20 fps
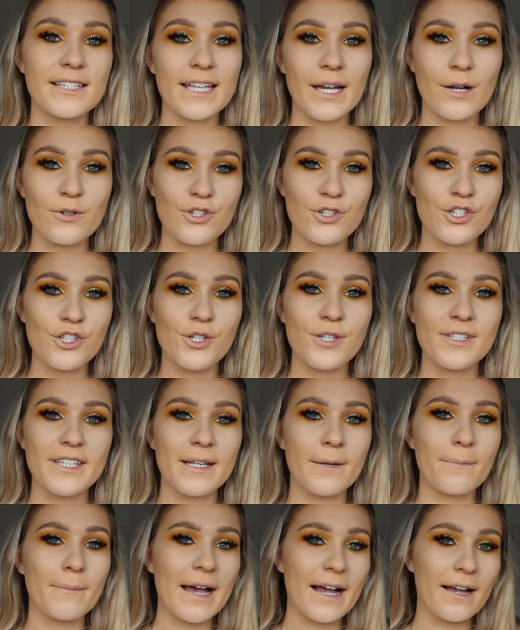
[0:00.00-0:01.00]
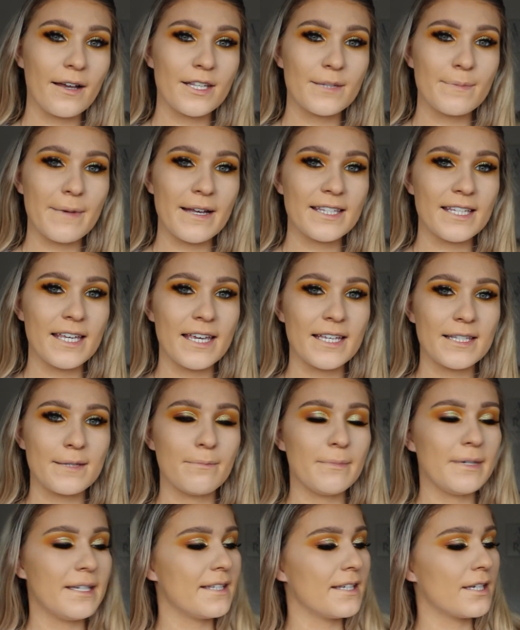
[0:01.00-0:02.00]
So now just using MAC
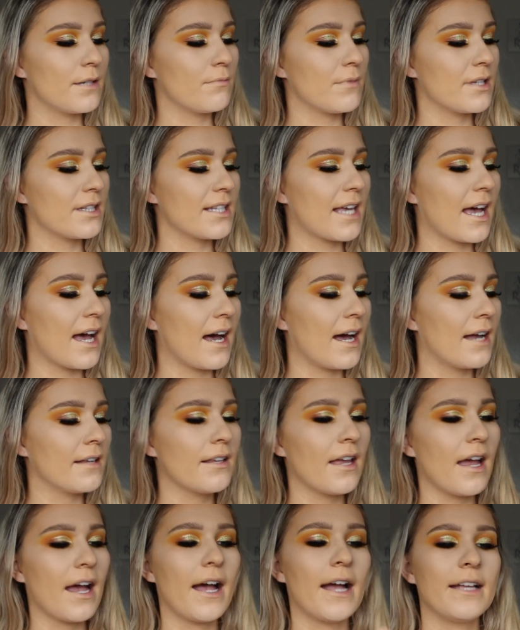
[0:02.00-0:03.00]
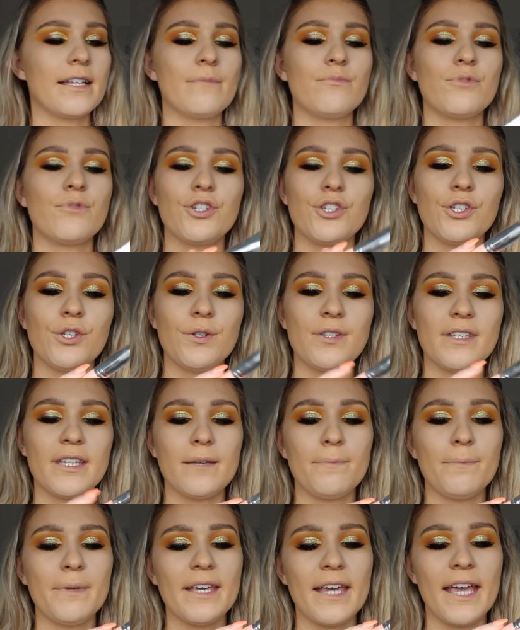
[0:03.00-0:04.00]
Cosmetics Medium Tan, and I'm just
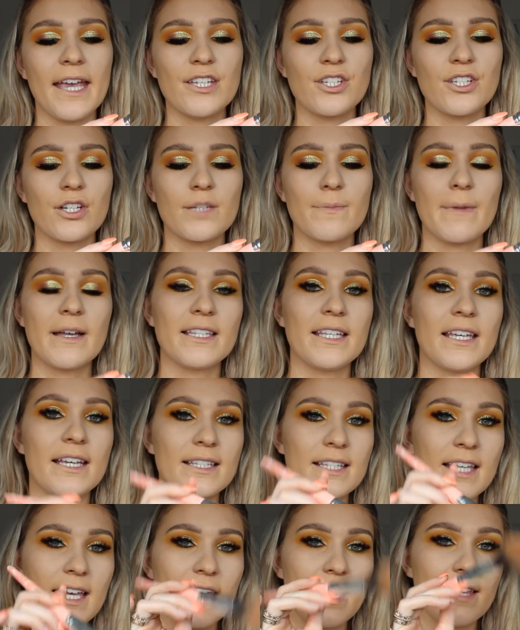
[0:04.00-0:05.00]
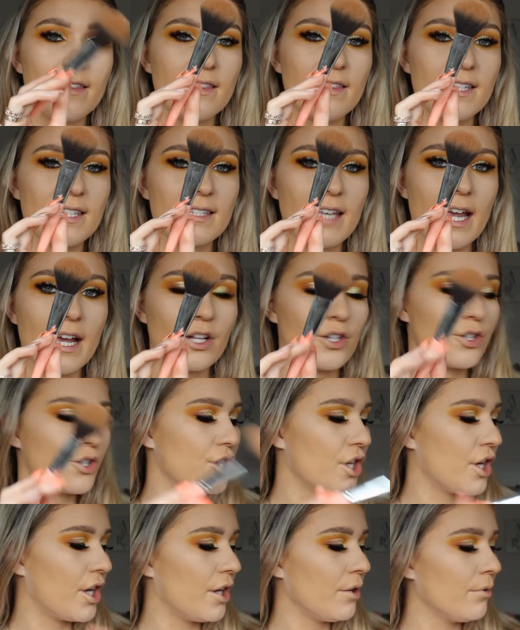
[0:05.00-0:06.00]
using BH Cosmetics in the style
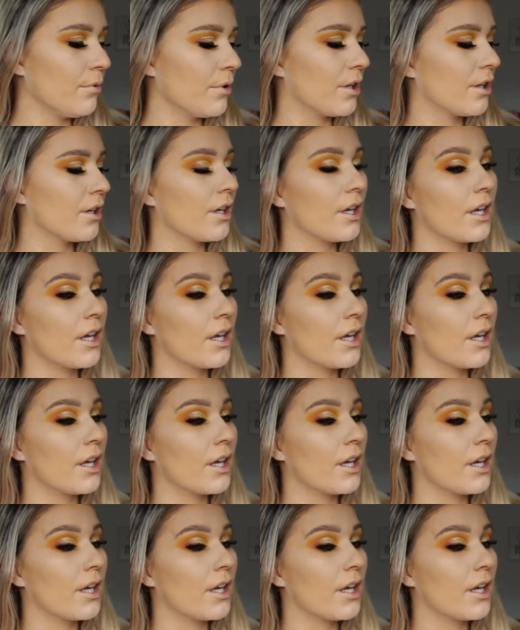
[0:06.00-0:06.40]
2.